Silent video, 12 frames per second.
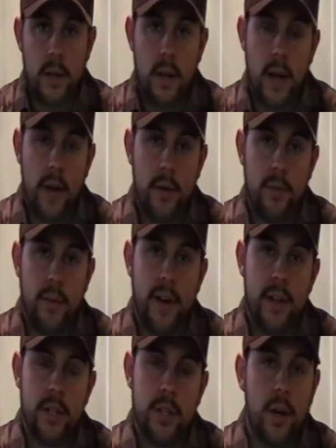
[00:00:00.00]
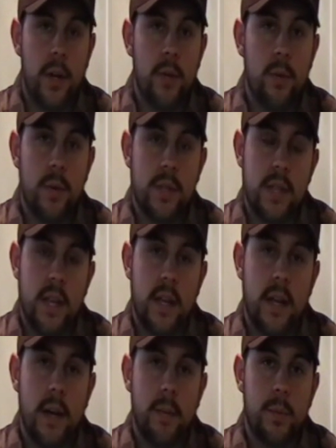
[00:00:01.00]
How the fire started was
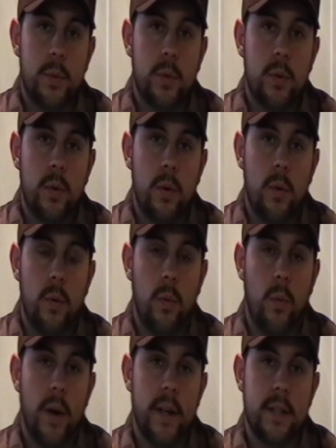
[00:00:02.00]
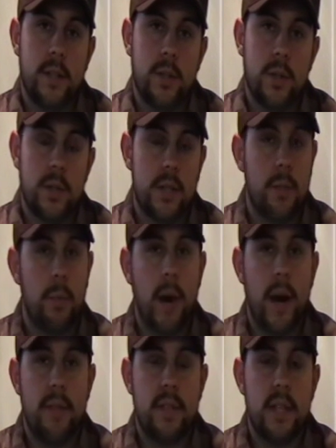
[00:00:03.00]
a couple wanted some
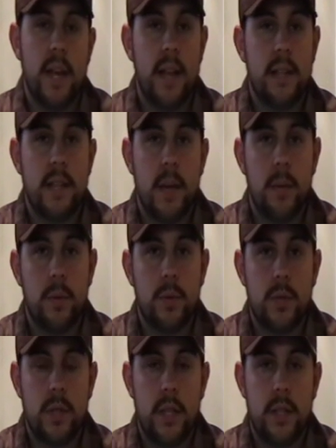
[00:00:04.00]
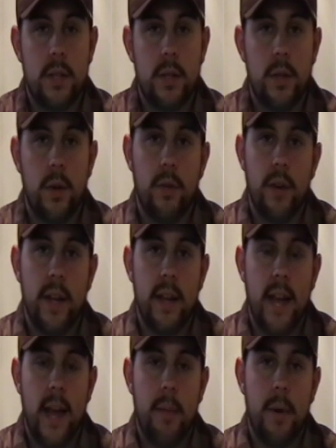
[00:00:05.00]
privacy at a table, so they turned the overhead
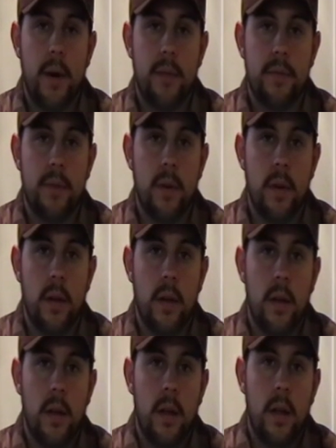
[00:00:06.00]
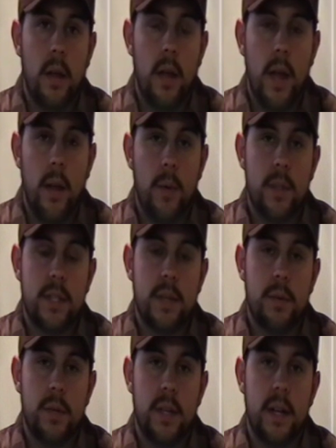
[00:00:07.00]
lamp off. And once they
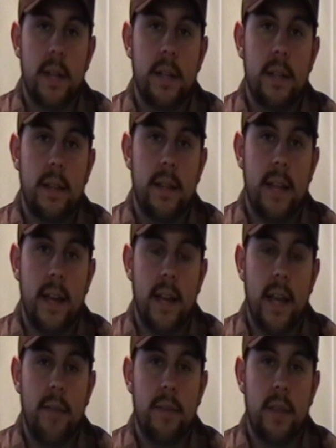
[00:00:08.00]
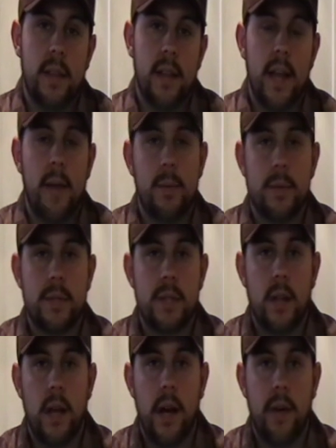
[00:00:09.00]
were done, they left and the lamp was
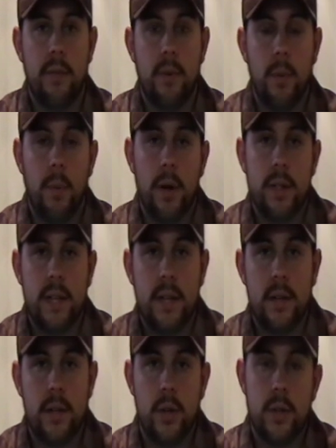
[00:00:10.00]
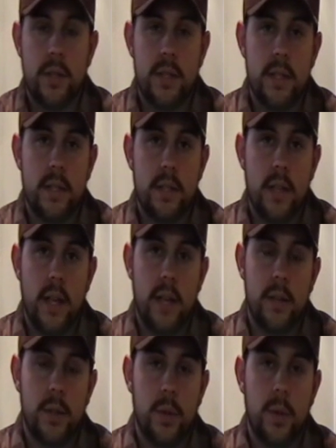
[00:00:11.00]
still off. A bartender noticed this
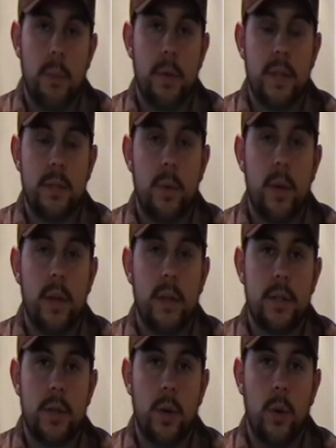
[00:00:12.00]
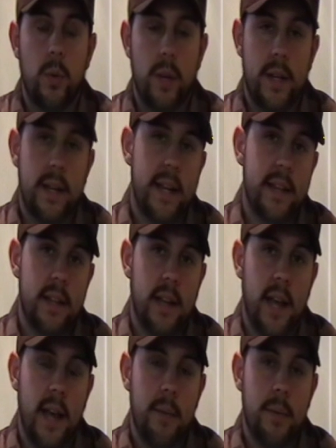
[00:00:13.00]
and told the busboy to go reignite the
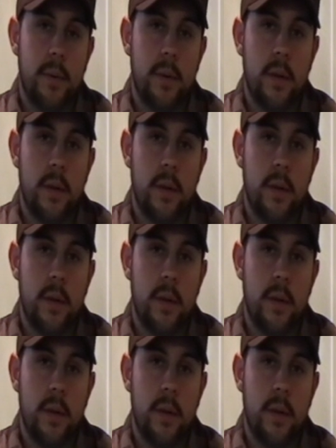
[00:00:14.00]
lamp.